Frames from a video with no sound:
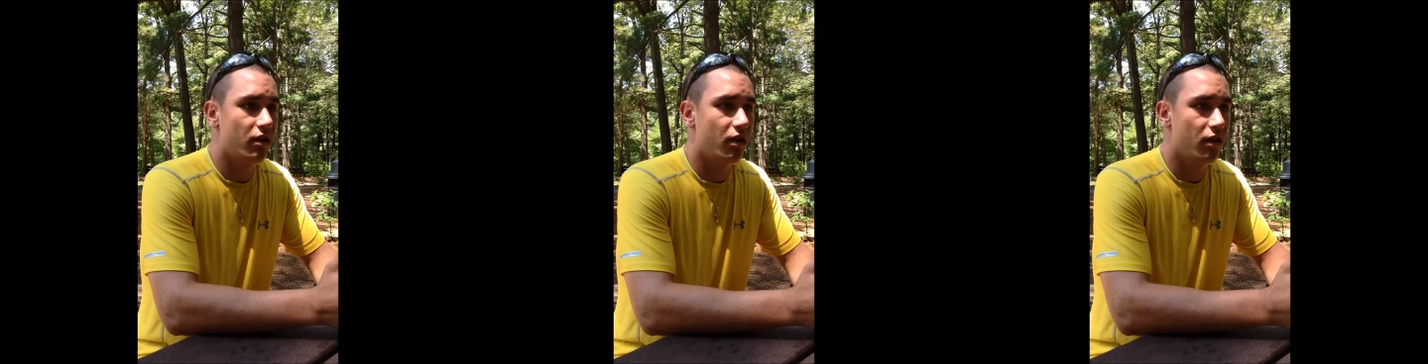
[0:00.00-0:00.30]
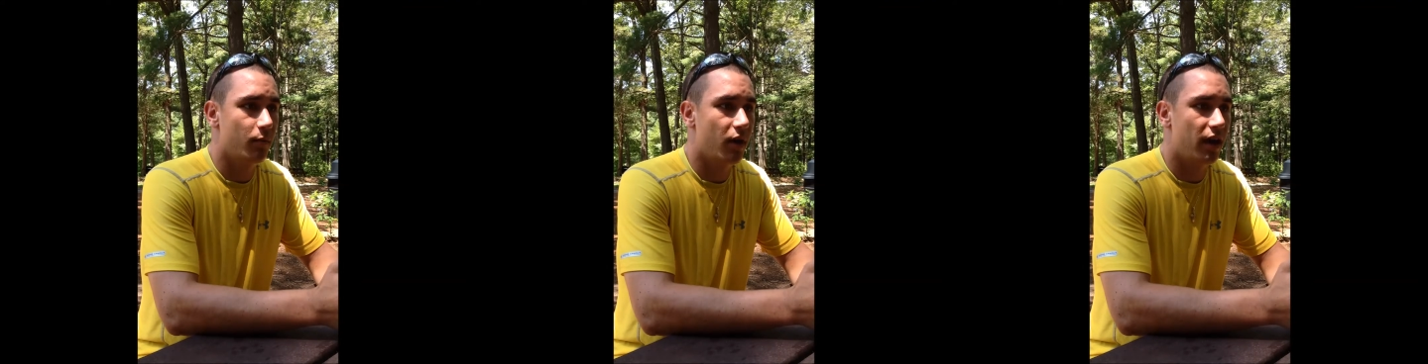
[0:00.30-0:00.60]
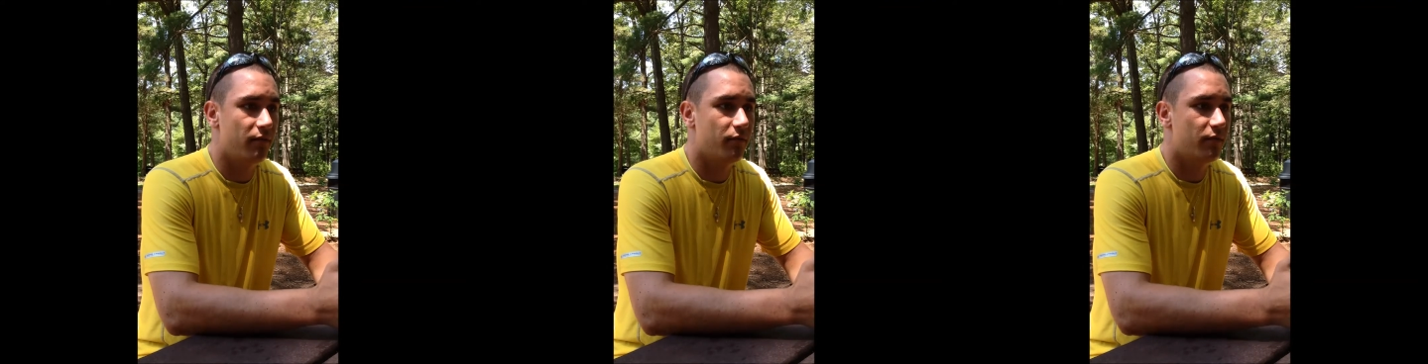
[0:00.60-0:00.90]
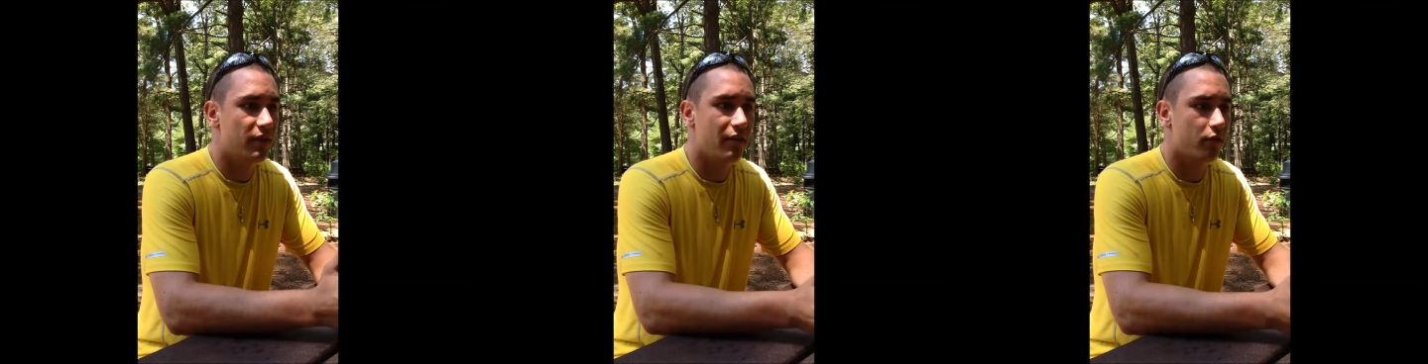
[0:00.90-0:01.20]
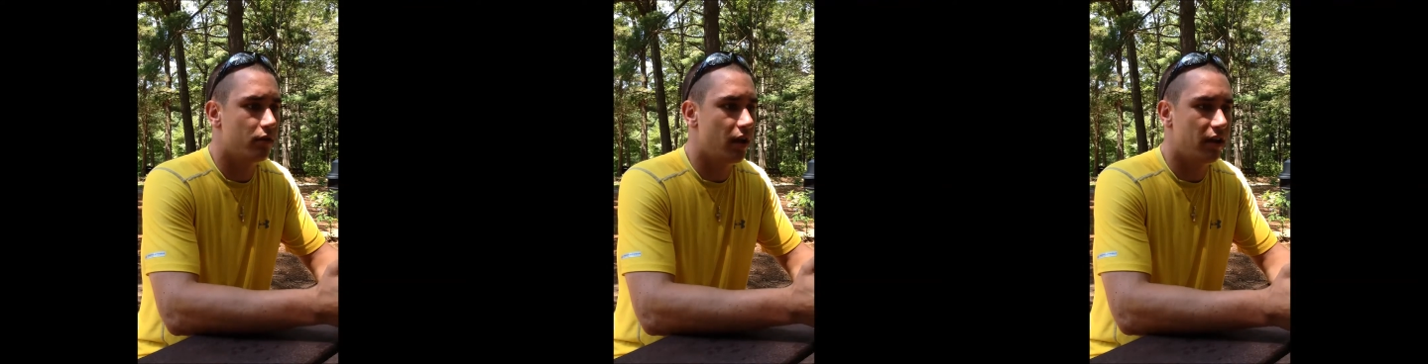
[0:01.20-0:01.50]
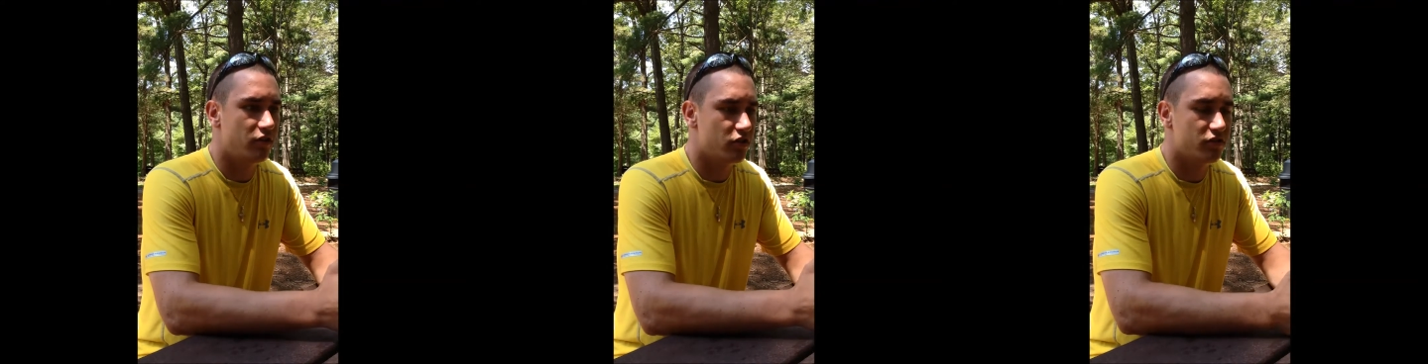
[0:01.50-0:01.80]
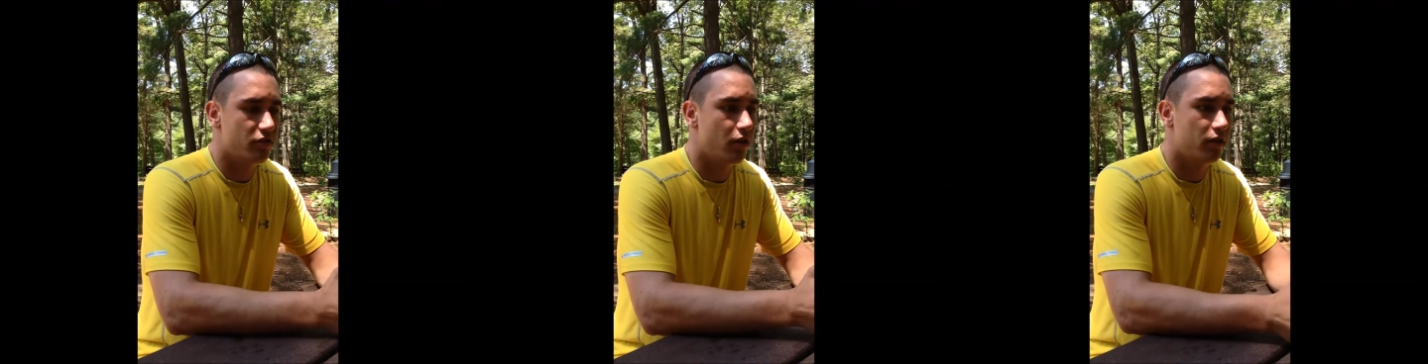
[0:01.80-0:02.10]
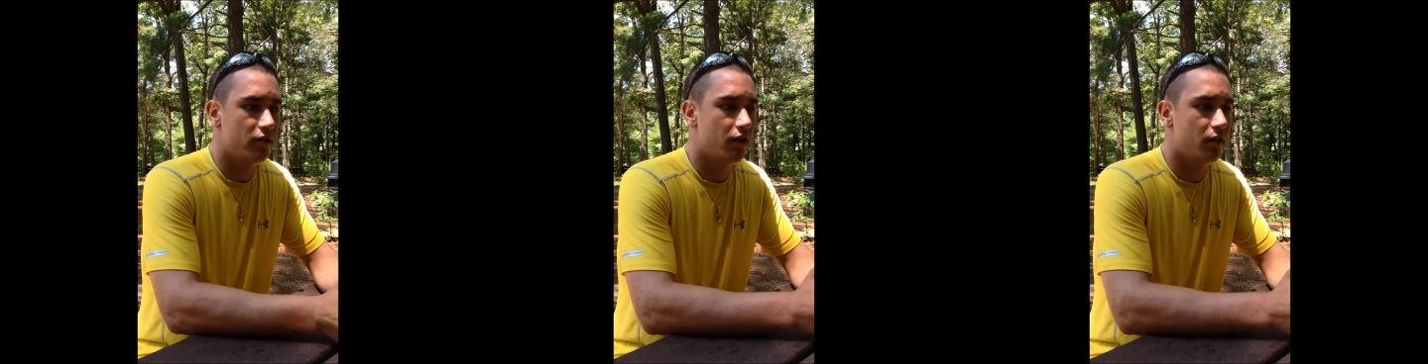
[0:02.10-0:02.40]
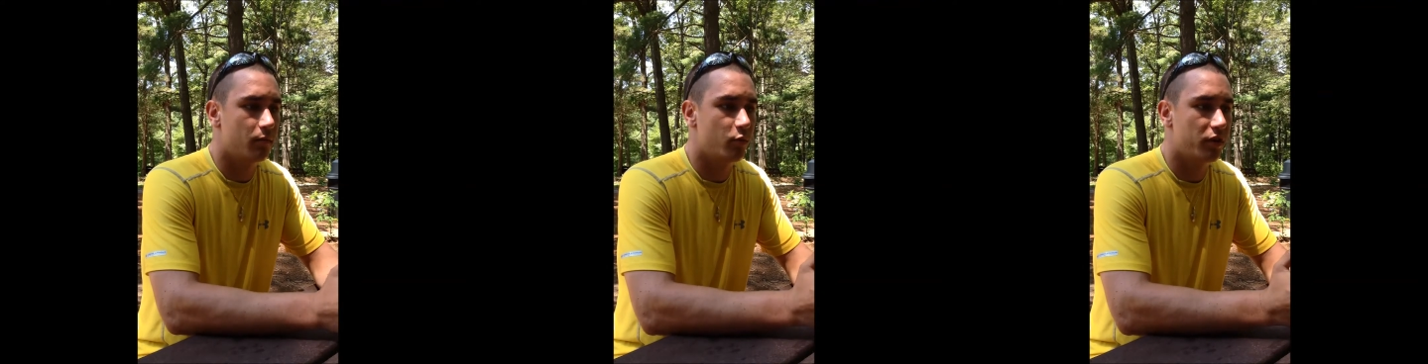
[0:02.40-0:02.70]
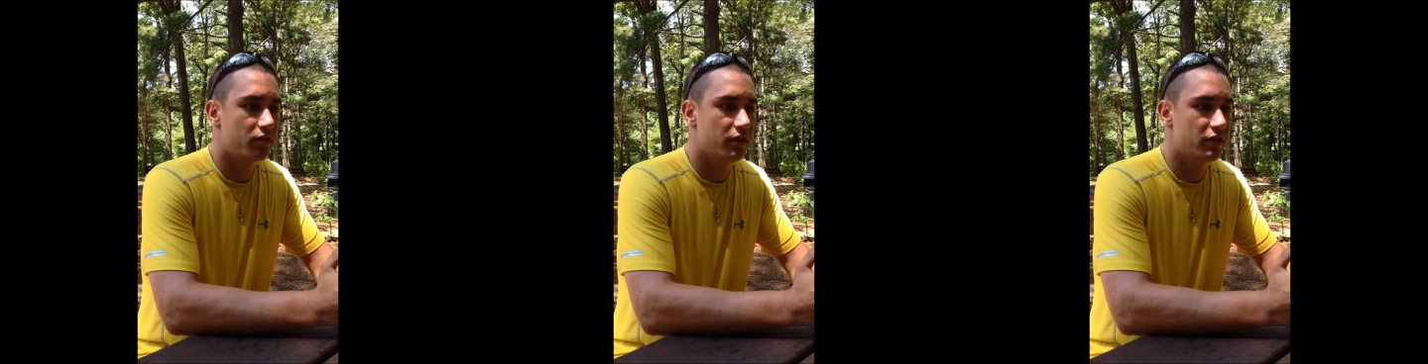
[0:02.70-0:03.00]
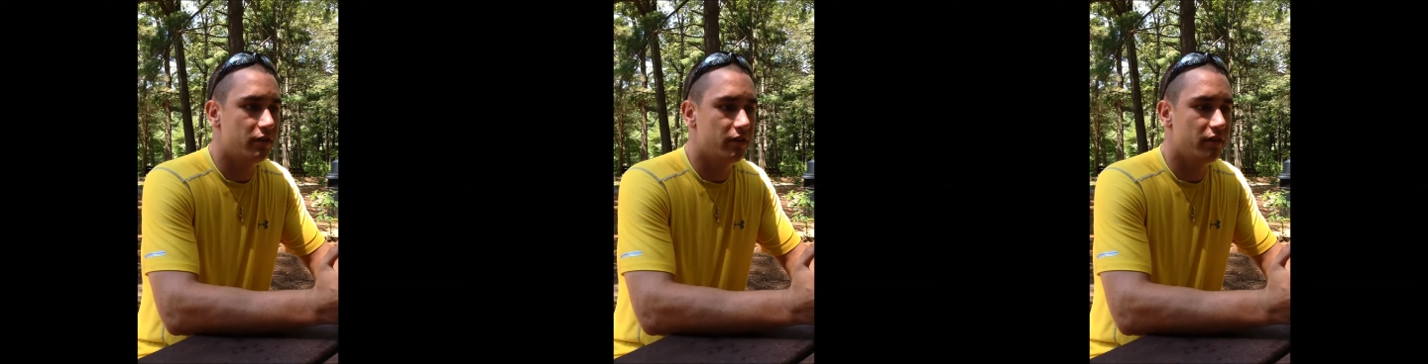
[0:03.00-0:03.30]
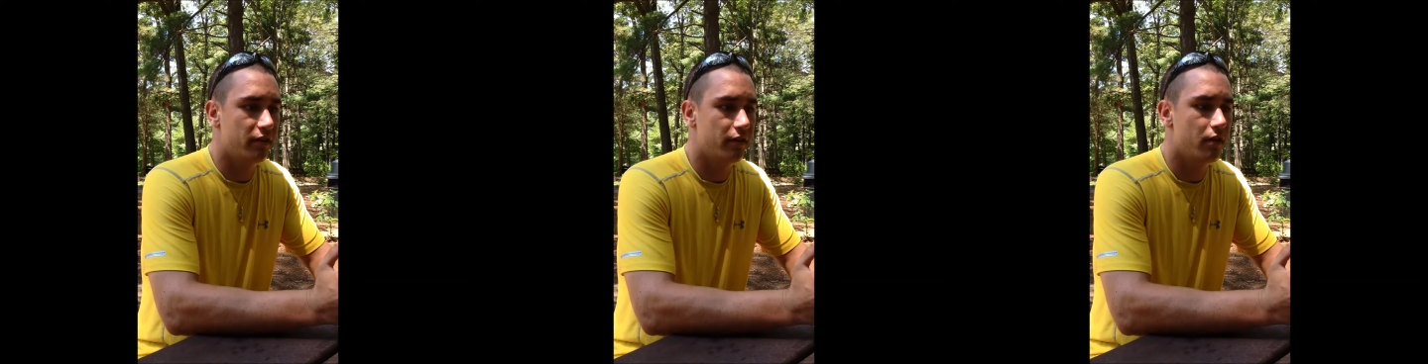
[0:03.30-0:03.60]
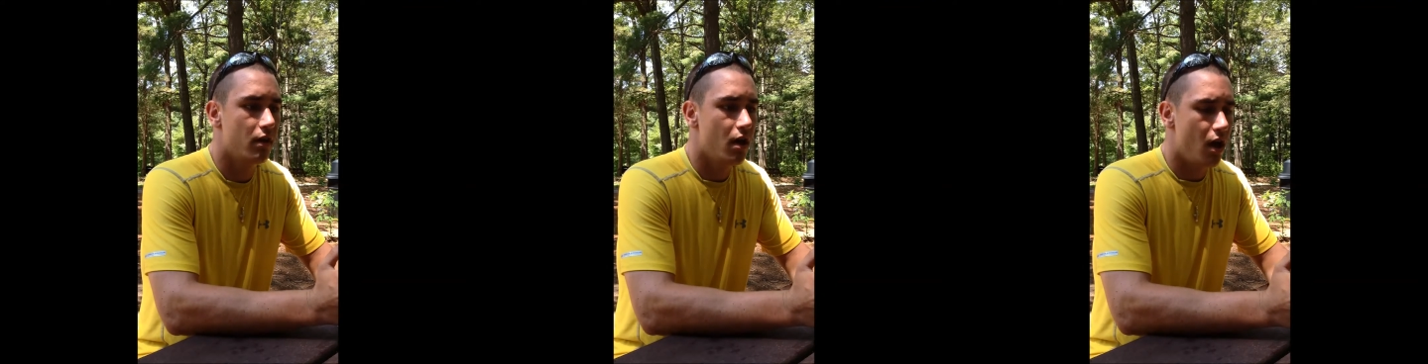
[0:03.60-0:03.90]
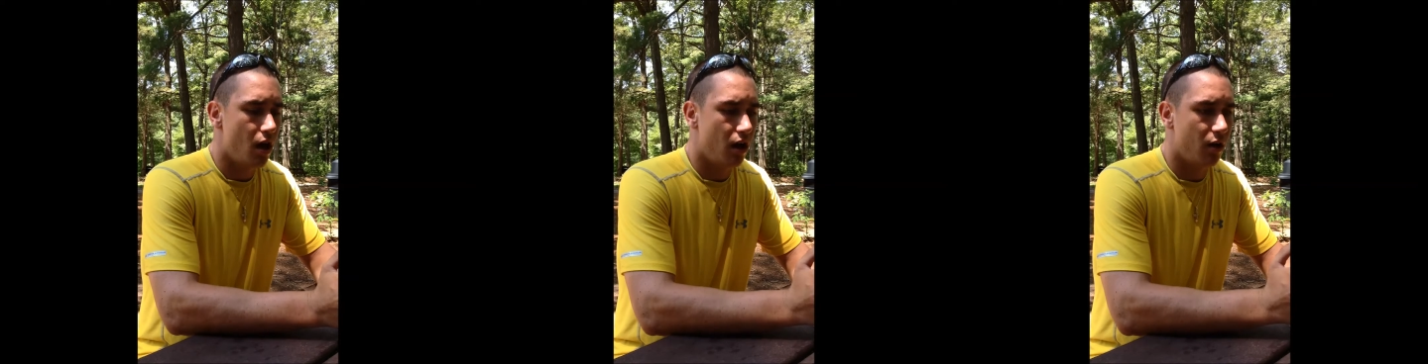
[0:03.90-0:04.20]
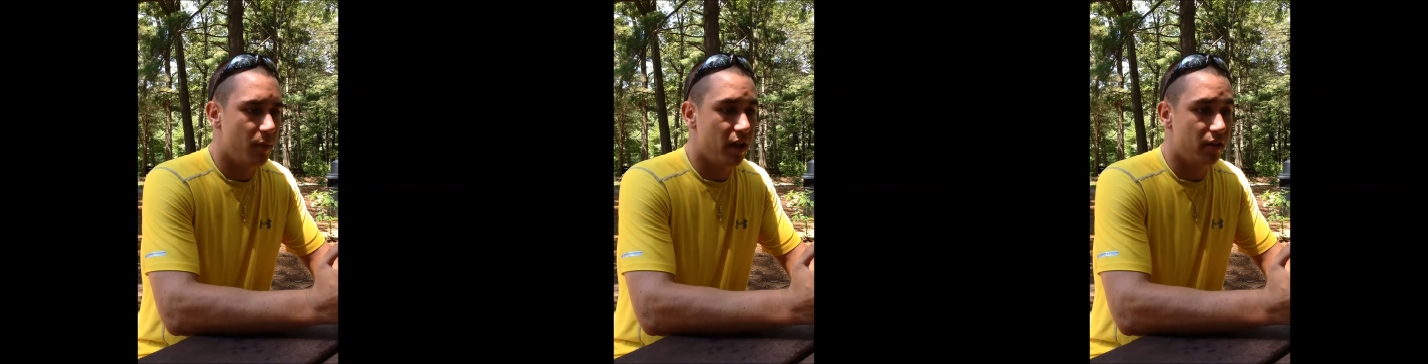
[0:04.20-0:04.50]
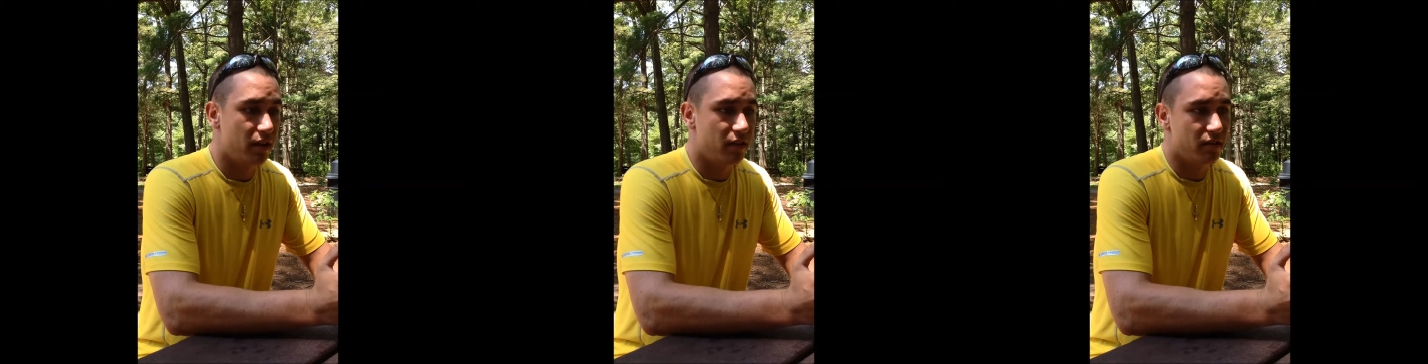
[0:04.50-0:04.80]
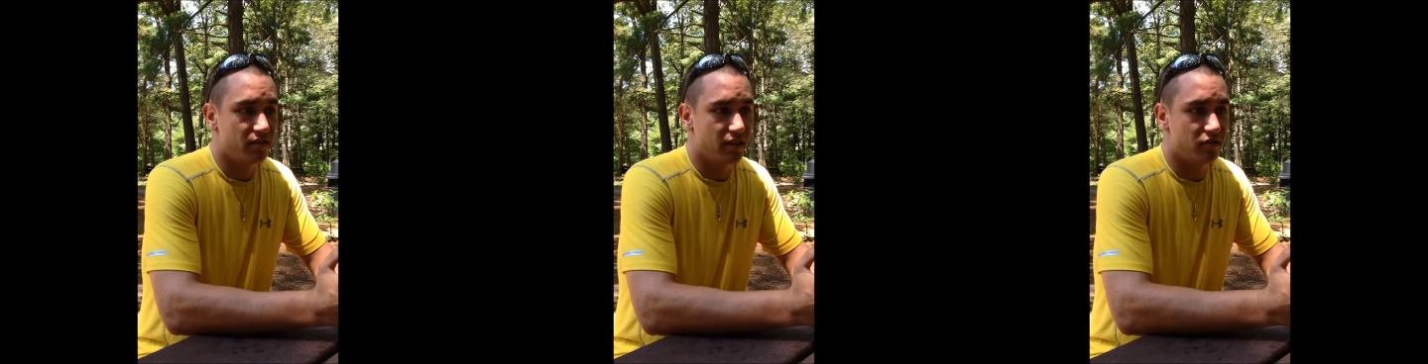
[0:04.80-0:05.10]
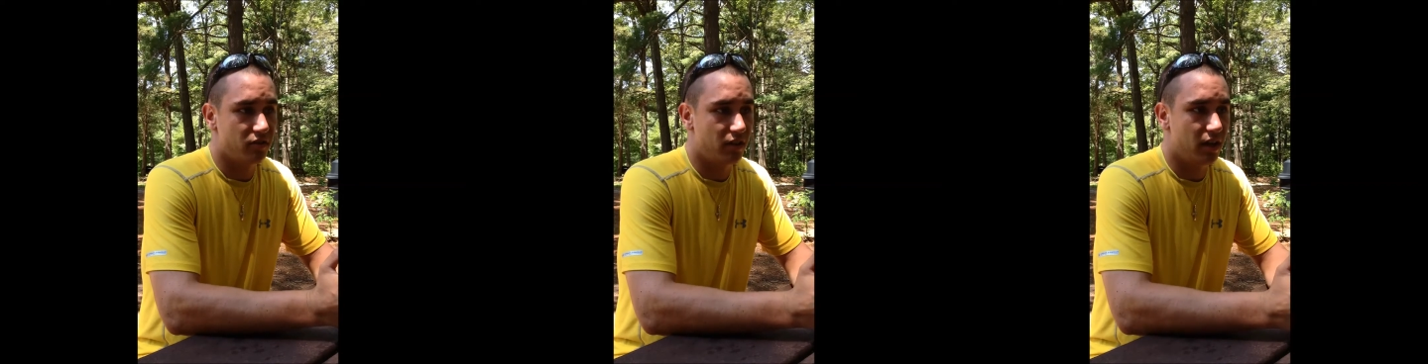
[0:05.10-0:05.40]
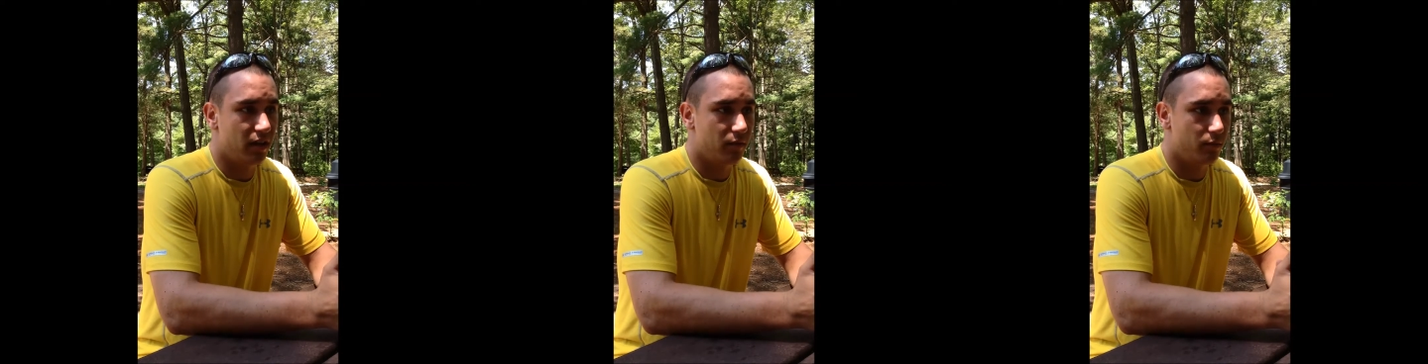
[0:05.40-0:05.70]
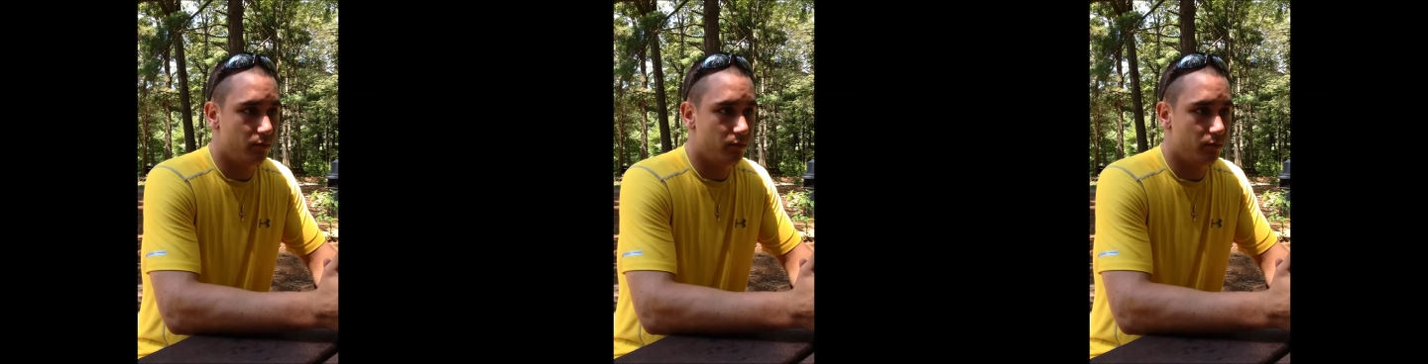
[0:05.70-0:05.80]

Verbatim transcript: Um, I never, I just started um, with collegiate this year, um, and and essentially I